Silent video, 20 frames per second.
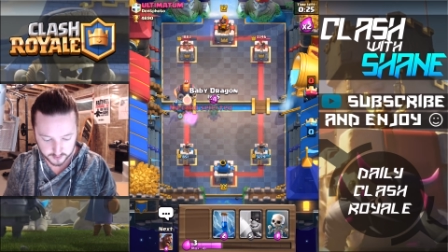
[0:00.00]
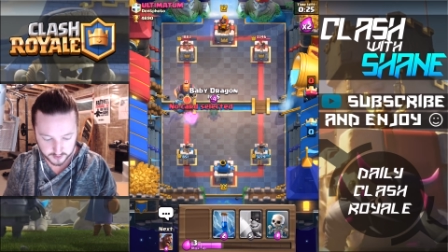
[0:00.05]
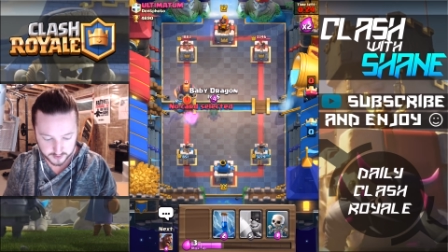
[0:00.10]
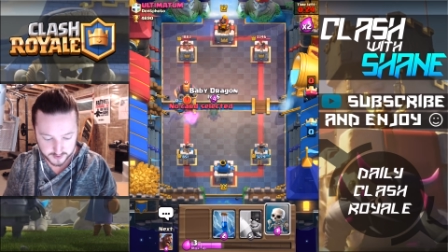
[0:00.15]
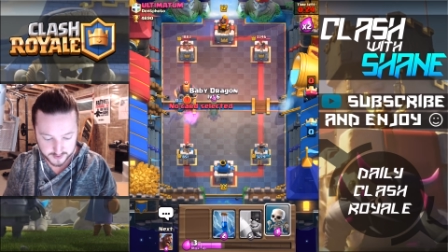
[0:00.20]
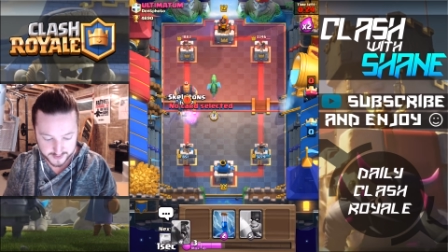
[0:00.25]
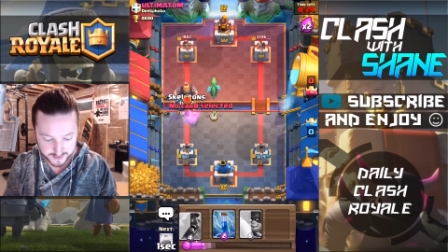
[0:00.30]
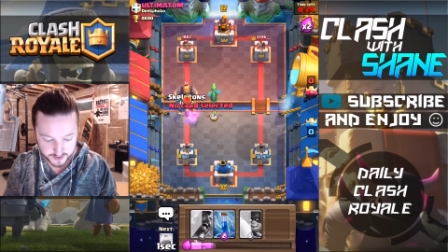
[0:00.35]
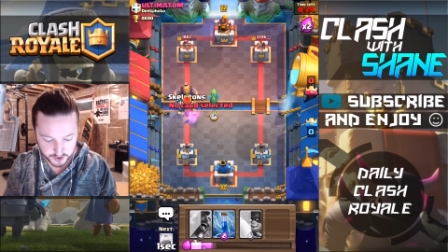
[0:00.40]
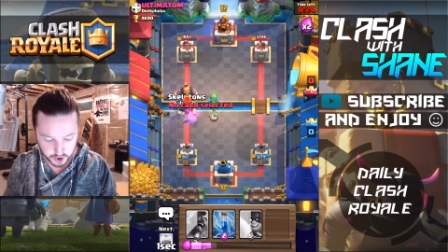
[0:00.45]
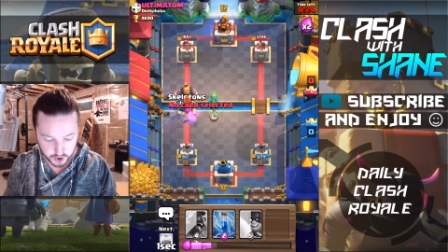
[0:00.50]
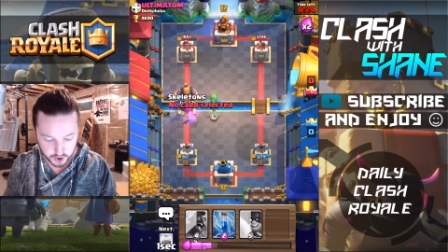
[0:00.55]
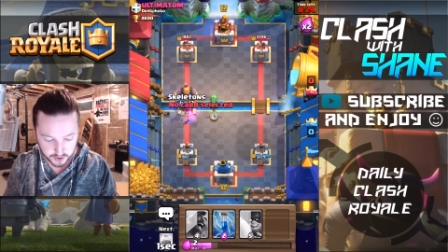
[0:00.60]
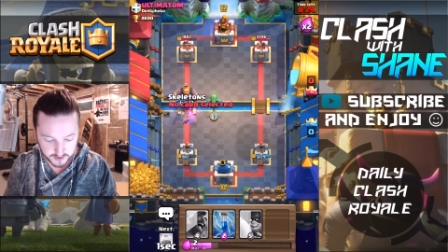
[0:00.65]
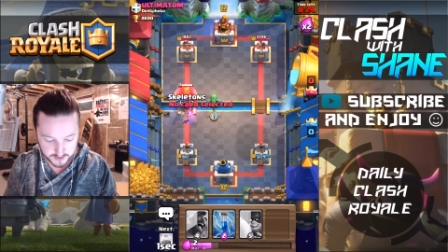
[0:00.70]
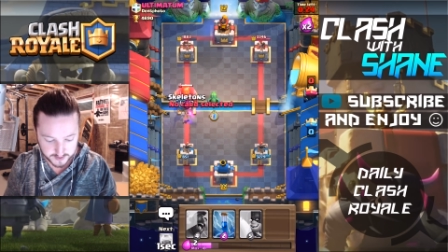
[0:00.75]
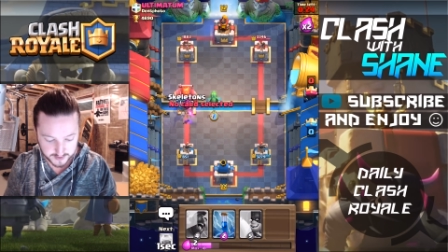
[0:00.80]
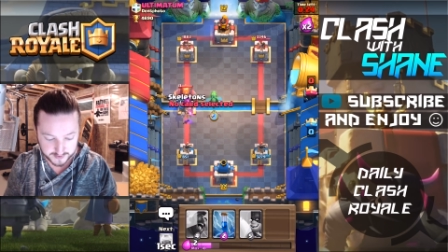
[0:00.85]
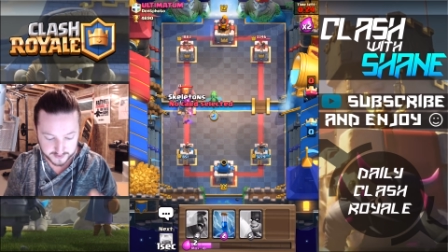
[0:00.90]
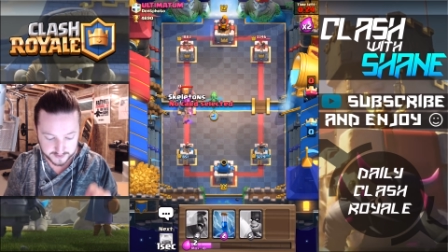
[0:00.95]
He issued
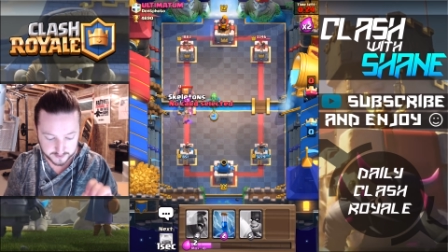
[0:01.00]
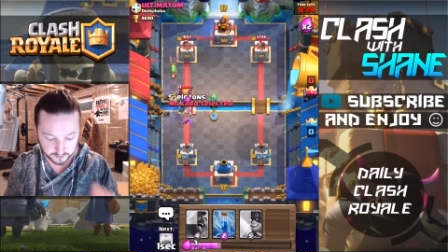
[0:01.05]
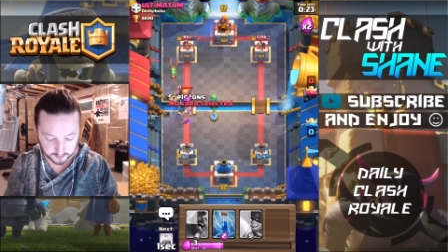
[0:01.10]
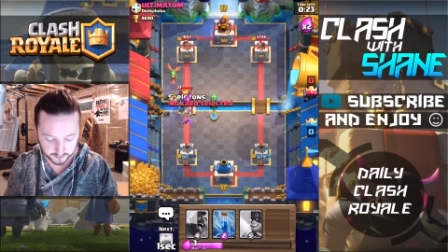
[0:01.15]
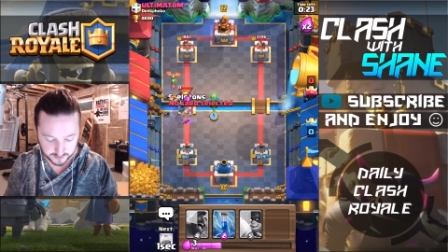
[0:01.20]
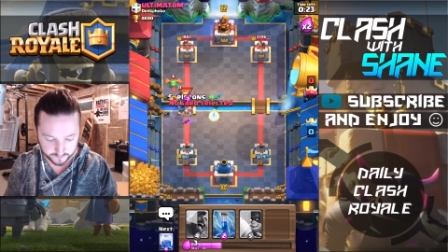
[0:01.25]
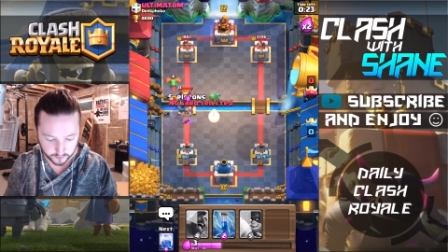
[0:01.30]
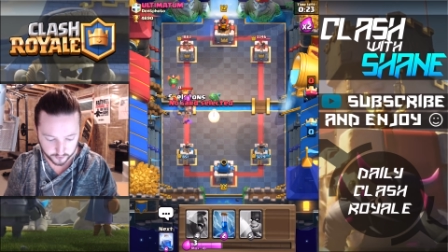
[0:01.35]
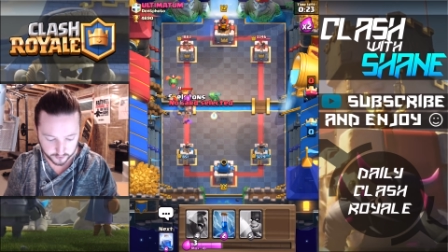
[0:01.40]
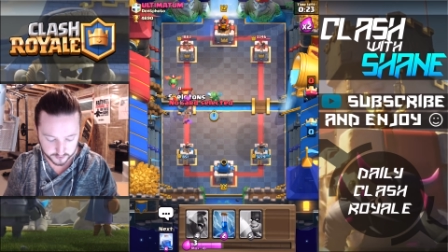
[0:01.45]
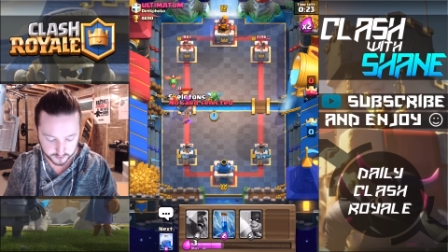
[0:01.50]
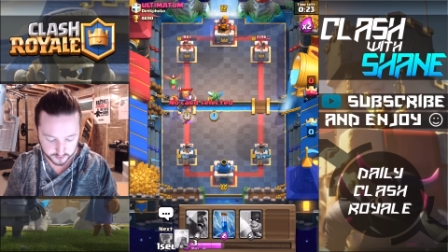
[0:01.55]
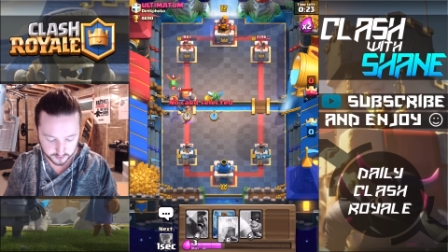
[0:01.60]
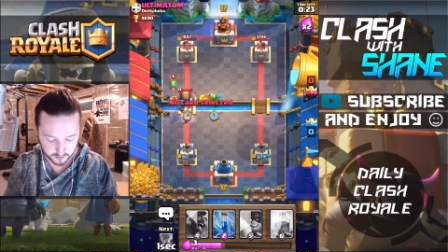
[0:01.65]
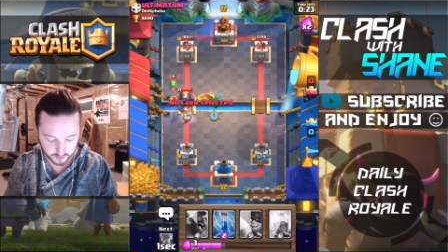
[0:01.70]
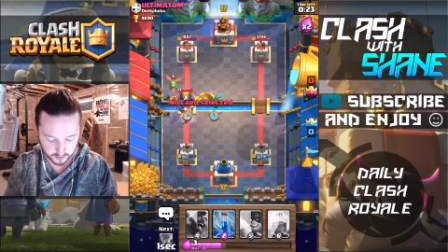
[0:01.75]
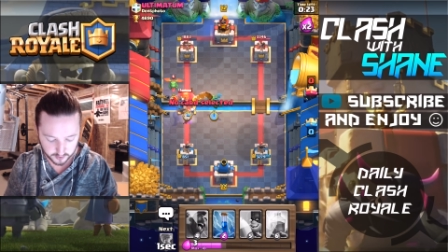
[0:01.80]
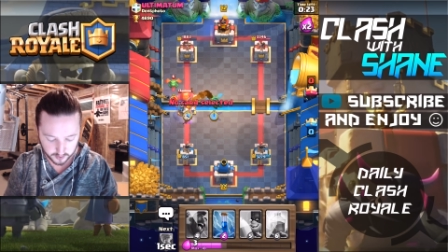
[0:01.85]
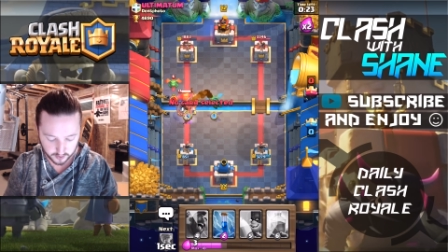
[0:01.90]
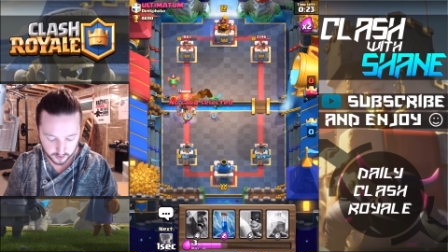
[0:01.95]
it, and he delivered
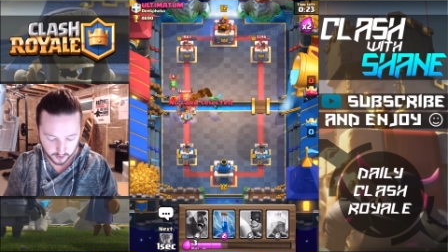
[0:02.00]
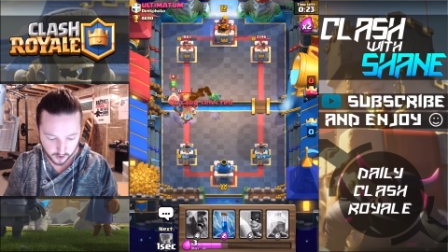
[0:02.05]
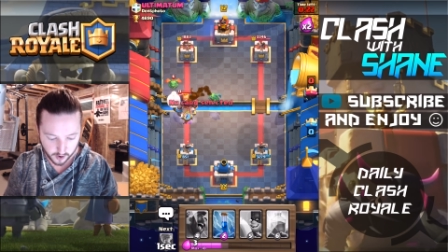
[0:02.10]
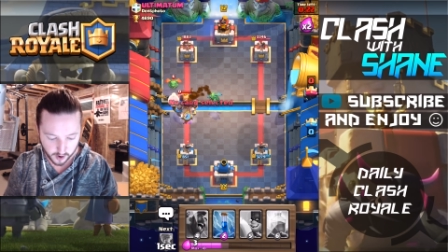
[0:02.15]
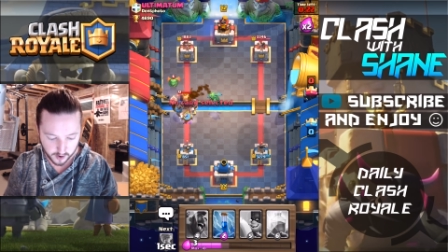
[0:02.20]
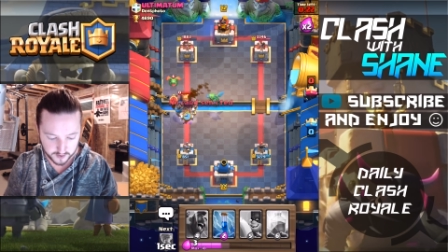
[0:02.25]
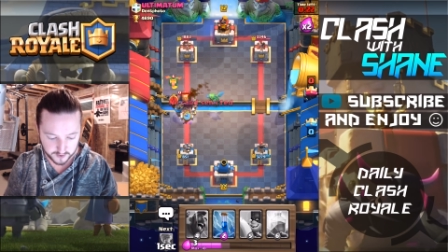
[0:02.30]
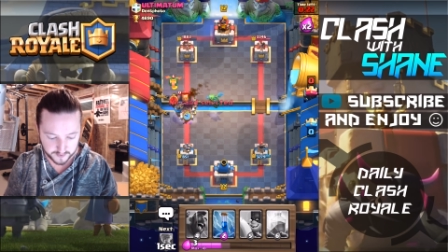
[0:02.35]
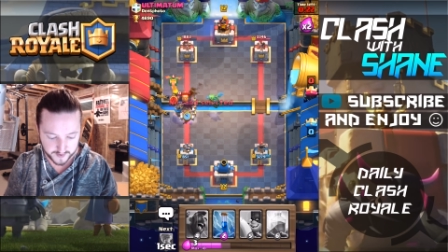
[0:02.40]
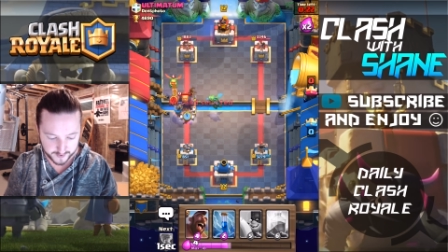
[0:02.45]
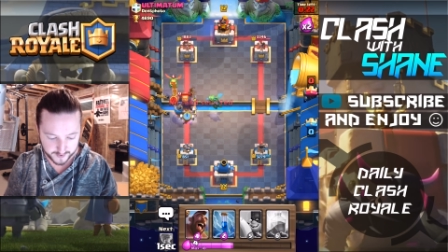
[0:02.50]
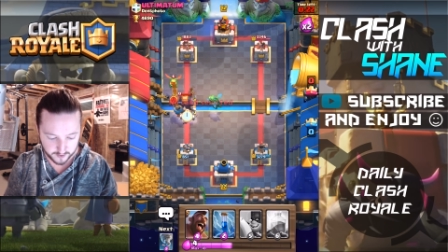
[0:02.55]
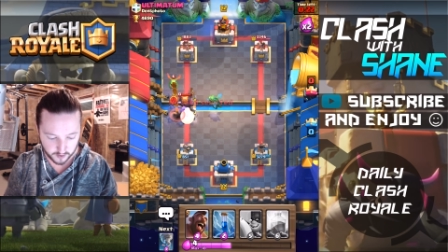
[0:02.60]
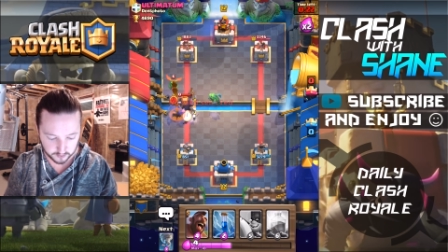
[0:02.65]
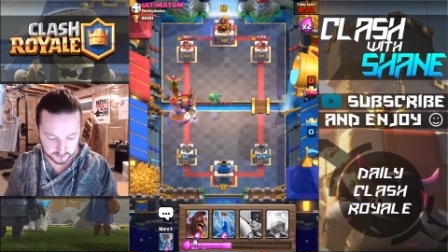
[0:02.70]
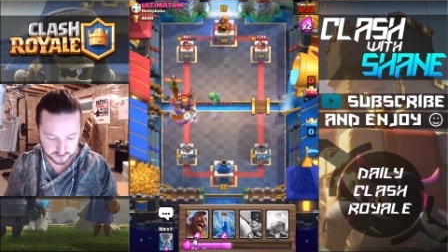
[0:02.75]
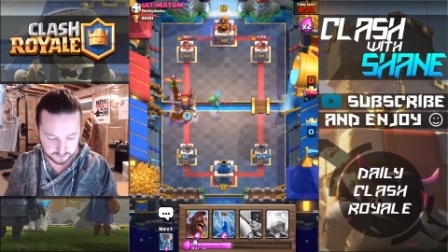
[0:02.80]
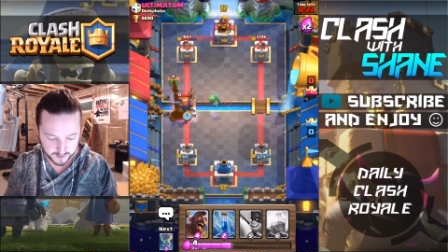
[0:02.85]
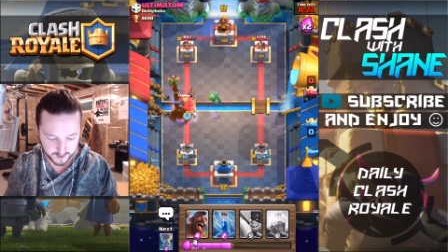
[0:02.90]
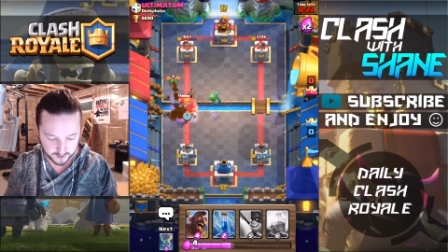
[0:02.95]
on that
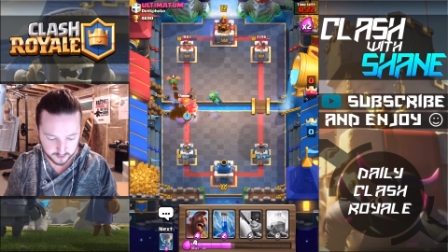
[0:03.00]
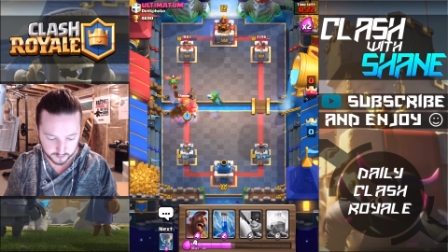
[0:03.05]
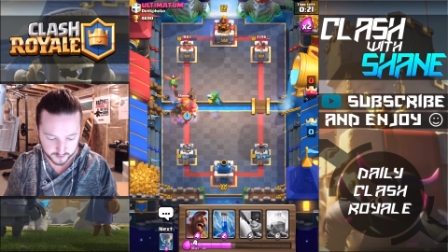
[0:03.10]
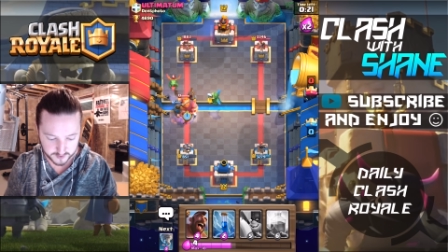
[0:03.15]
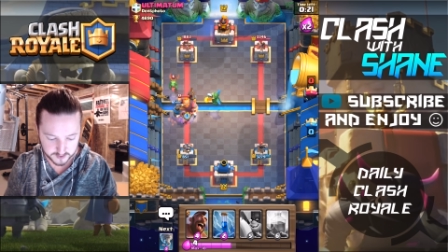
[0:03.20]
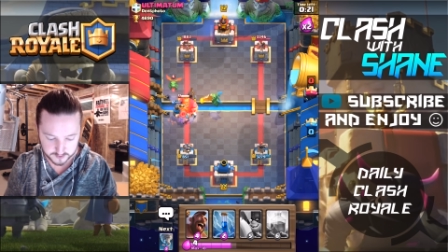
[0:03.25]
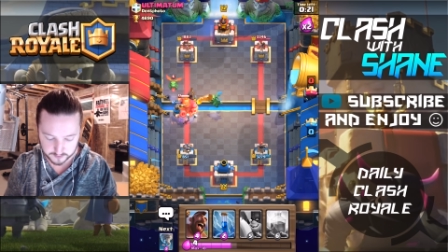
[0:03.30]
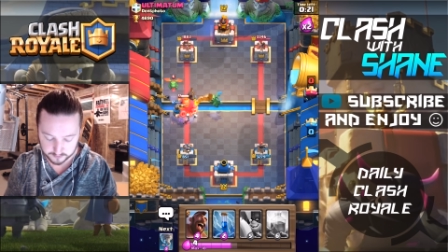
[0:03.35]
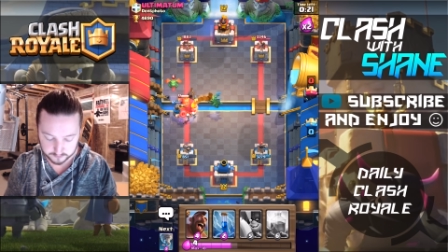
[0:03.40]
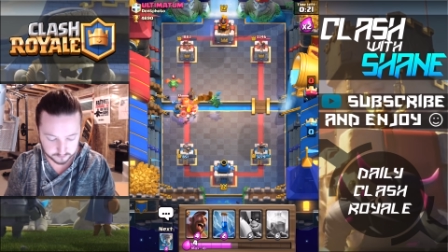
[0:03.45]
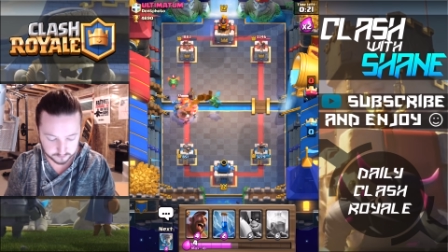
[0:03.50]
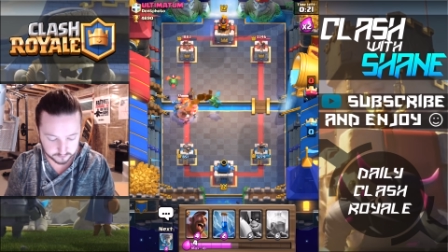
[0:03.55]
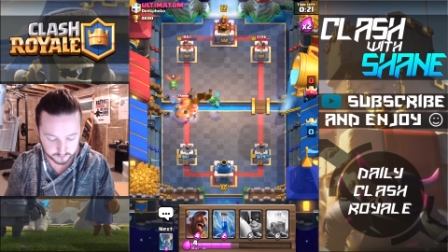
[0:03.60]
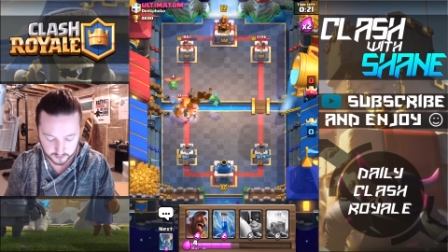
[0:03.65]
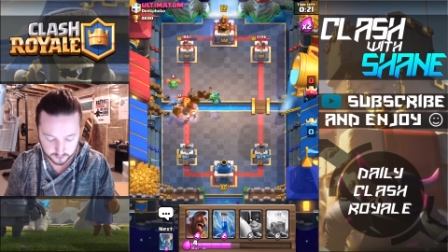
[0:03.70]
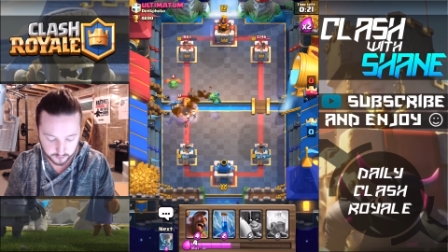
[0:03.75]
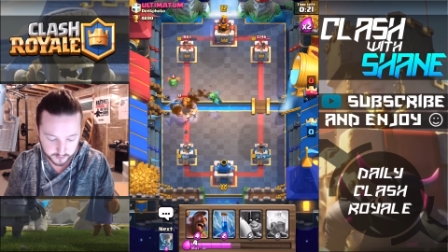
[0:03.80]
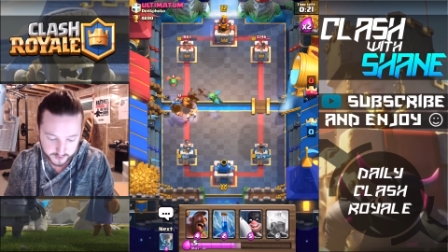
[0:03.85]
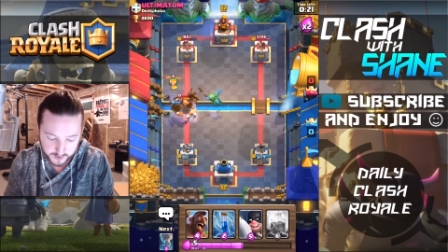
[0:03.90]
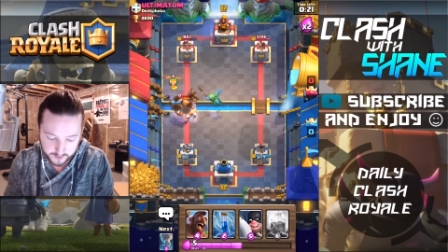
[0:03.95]
ultimatum, because
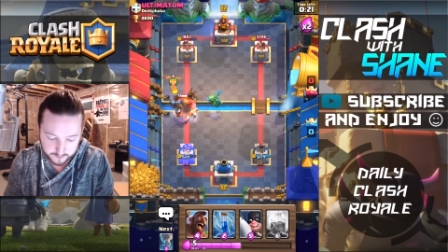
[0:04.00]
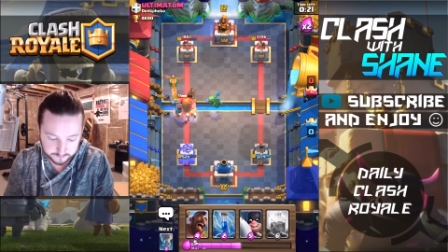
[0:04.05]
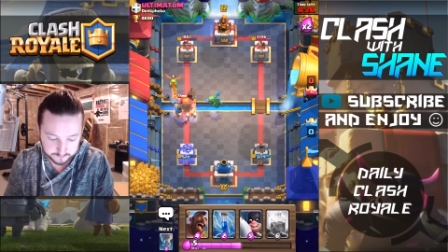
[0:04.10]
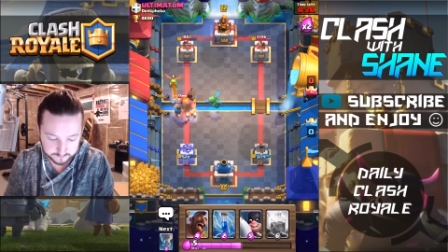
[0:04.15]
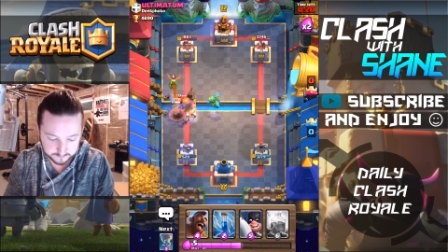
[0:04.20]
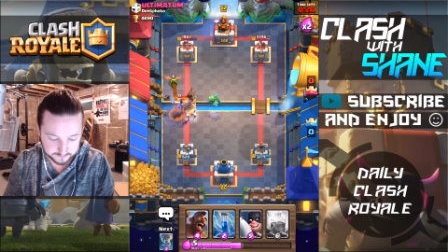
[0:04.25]
we're dead.